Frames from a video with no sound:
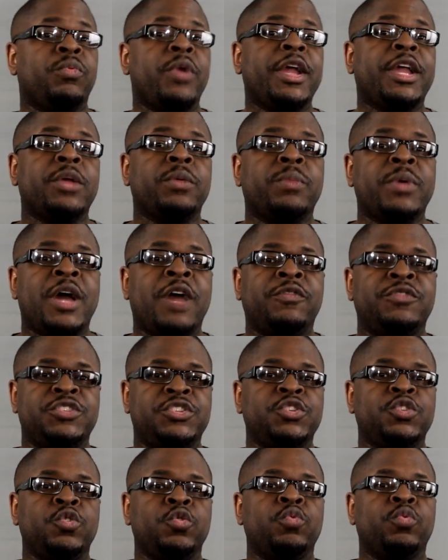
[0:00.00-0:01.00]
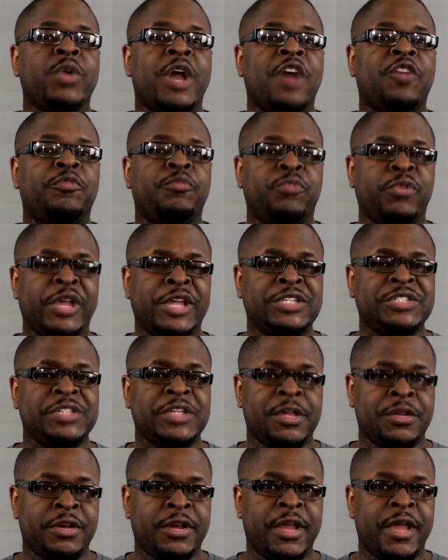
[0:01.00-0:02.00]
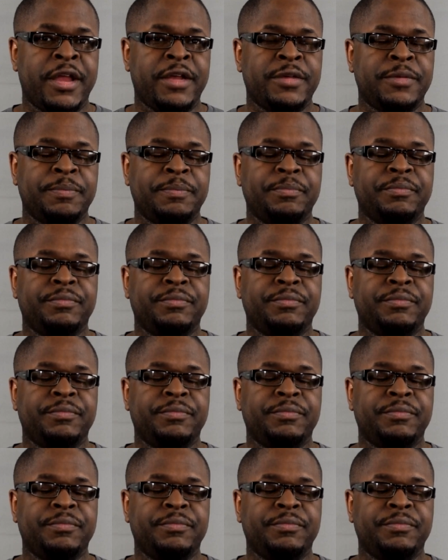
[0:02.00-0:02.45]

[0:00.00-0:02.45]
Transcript: Wreck-It Ralph two, Ralph Breaks the Internet,